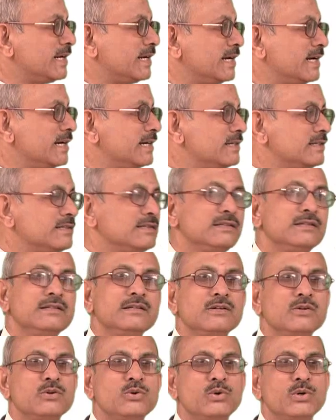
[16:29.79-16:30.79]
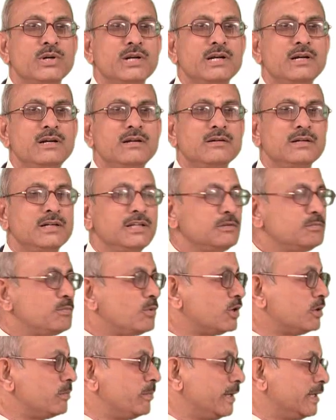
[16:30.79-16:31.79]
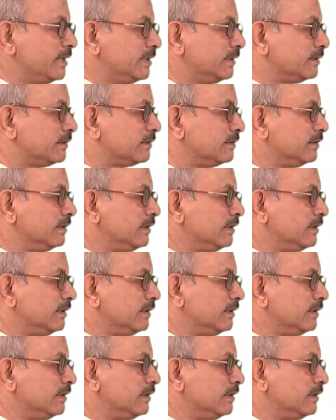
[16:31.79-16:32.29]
rates quoted on a spot basis.